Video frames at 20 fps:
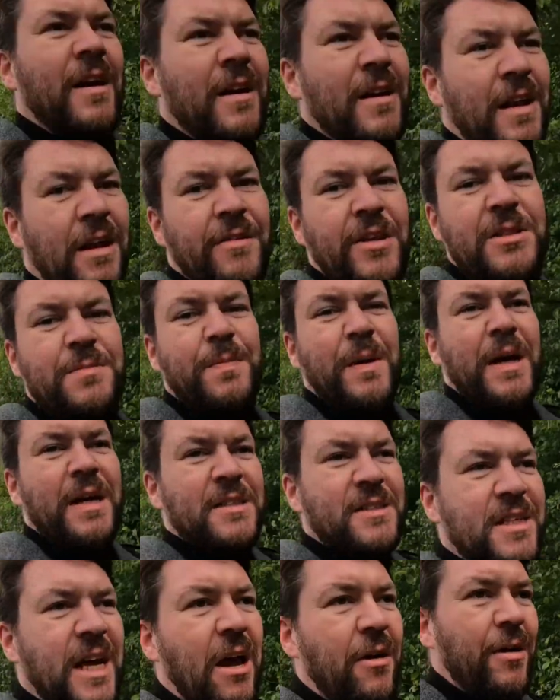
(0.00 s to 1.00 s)
Now this bit
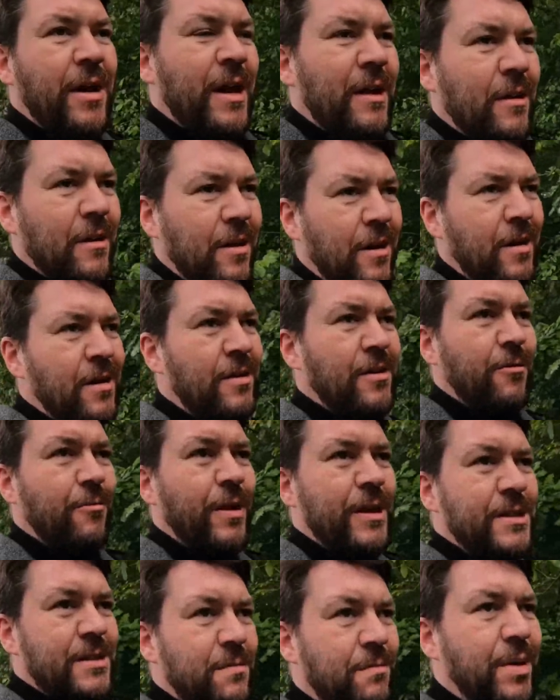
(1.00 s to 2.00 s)
is downhill, the
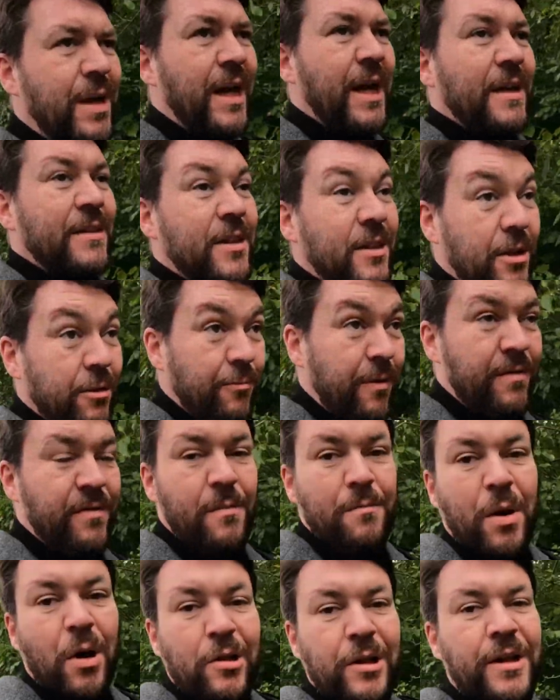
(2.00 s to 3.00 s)
reason being that the
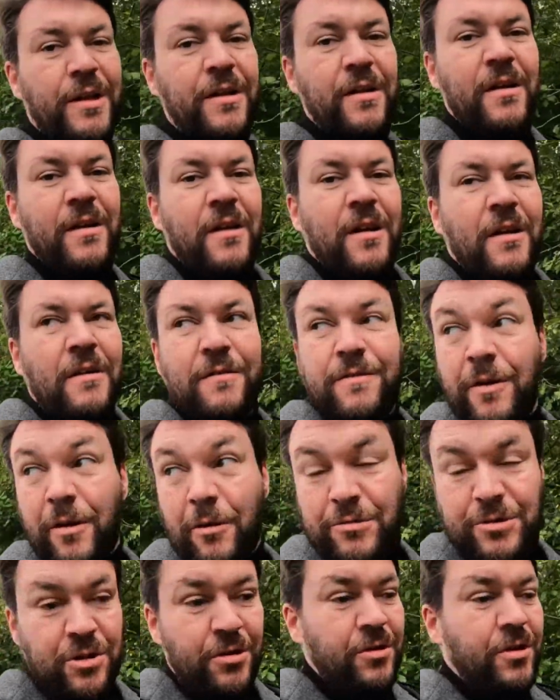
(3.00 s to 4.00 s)
River Bollin
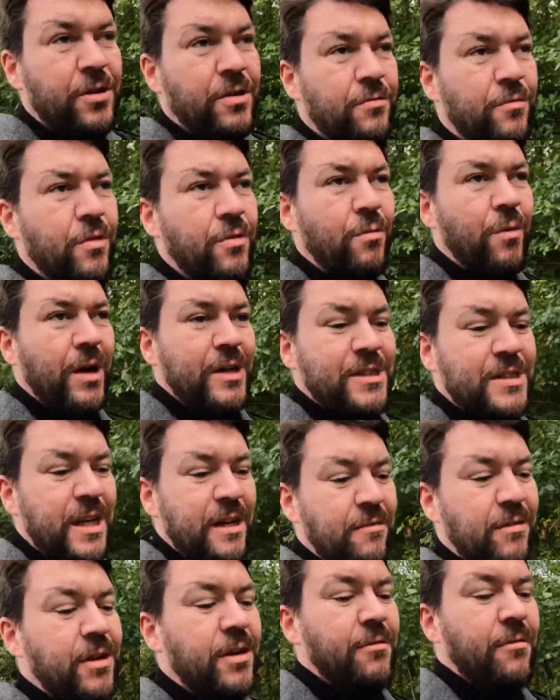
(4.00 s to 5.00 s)
flows under the runways
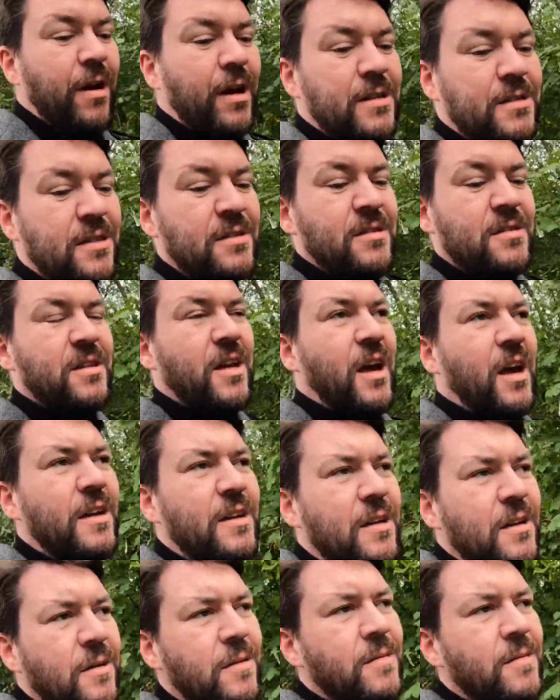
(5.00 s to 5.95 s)
here on your right hand side,